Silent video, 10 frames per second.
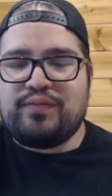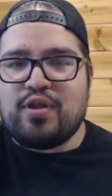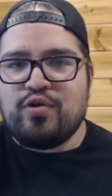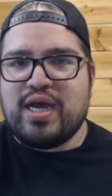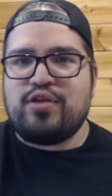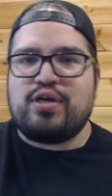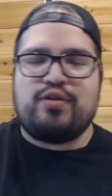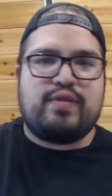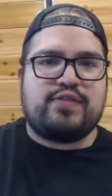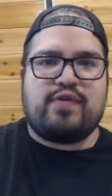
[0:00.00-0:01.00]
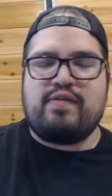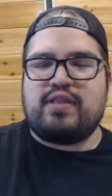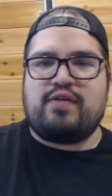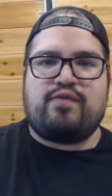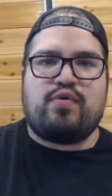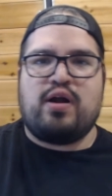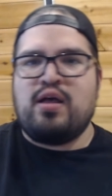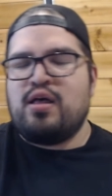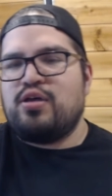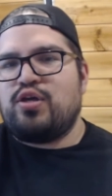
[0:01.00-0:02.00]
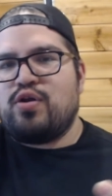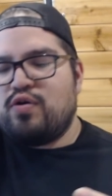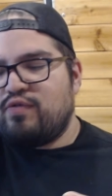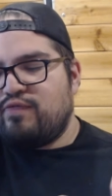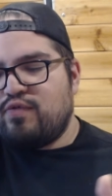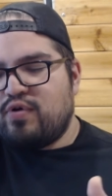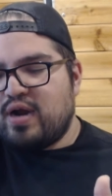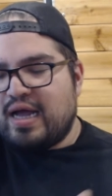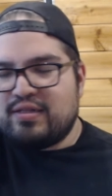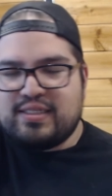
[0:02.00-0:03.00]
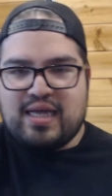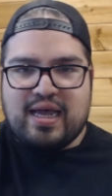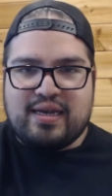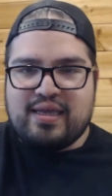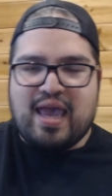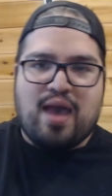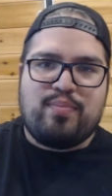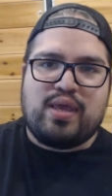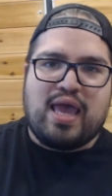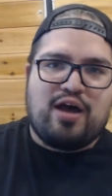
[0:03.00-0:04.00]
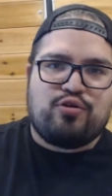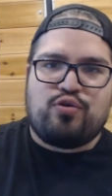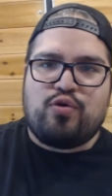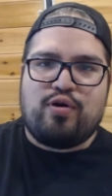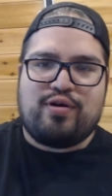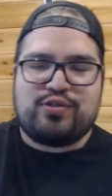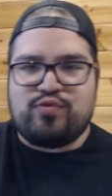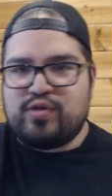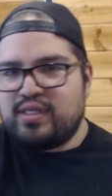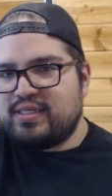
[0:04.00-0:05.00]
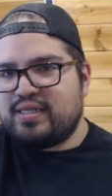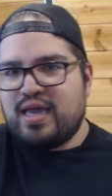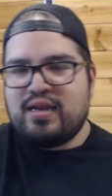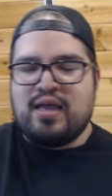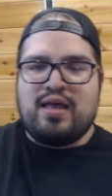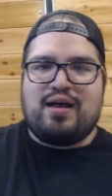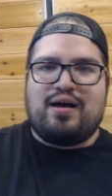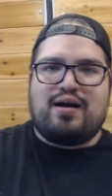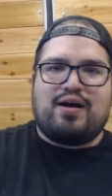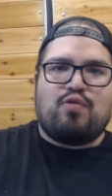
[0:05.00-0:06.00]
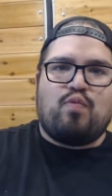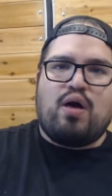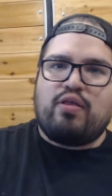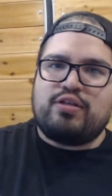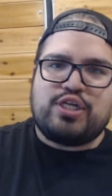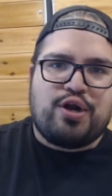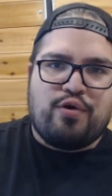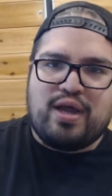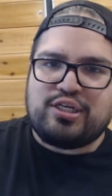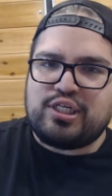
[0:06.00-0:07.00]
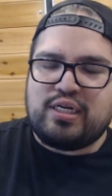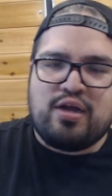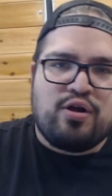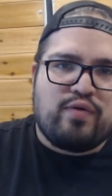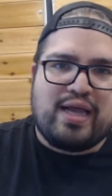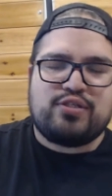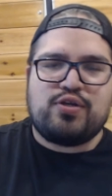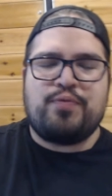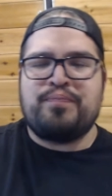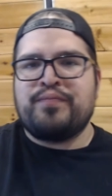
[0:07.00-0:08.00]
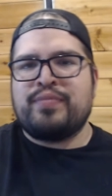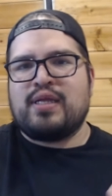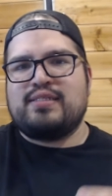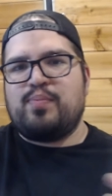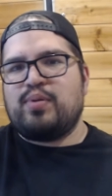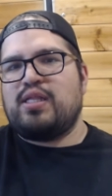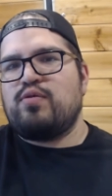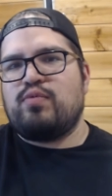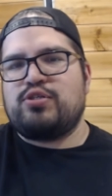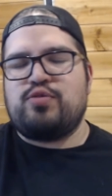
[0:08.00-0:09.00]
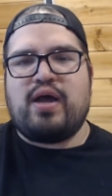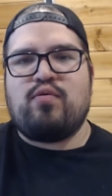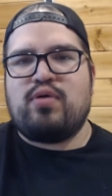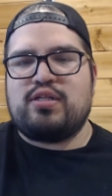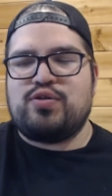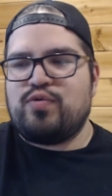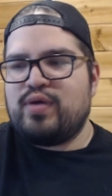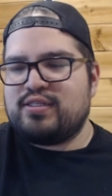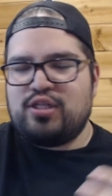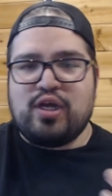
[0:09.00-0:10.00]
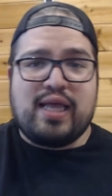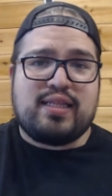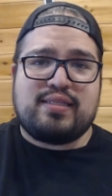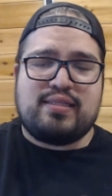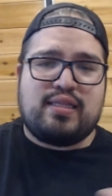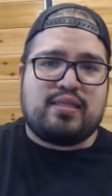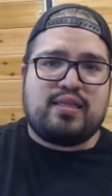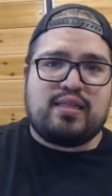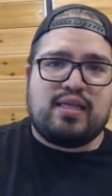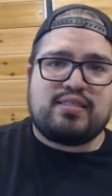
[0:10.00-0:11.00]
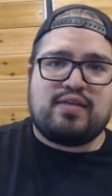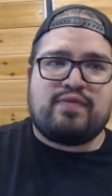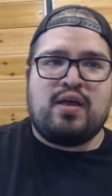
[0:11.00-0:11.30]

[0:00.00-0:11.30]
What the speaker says: Okay, and you can do this for everything, for outside camping, outdoors, real estate, wealth generation, right? So typically what you might want to do is look at the list of